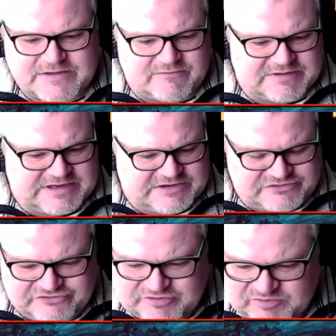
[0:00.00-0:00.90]
The
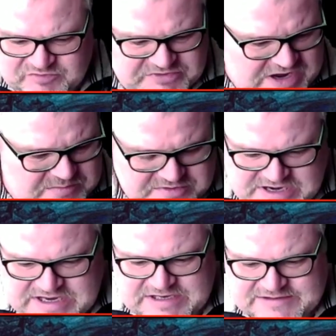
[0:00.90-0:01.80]
relationships start
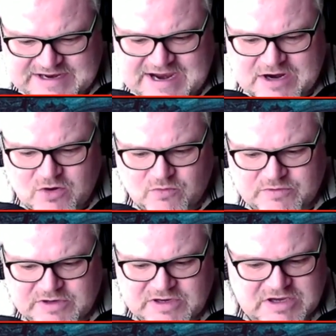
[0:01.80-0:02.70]
breaking
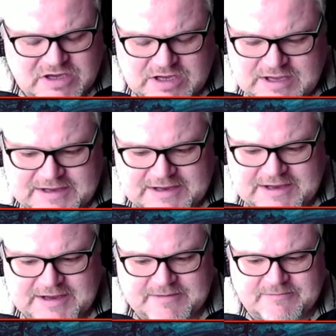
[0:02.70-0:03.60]
down,
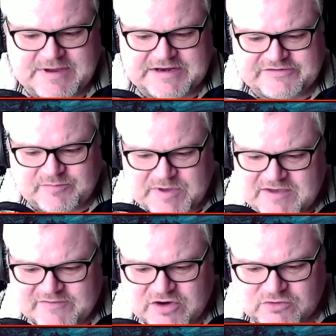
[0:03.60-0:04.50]
and it's a bit
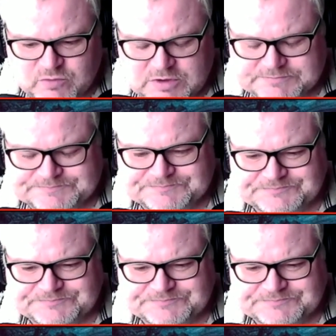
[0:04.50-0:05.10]
of an odd one.